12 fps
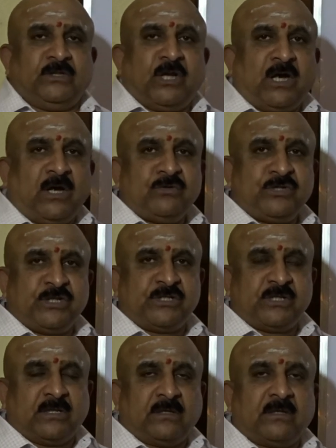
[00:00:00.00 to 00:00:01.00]
The house
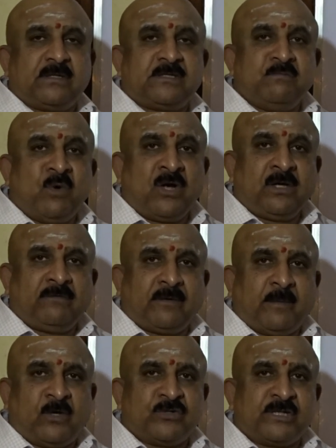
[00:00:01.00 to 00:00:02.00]
is
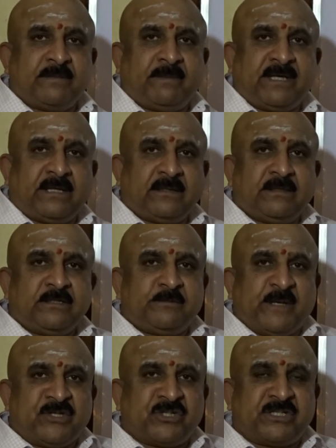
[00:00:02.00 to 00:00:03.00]
small from outside but
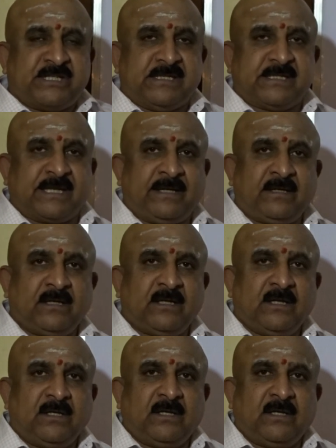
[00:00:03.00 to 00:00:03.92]
spacious inside.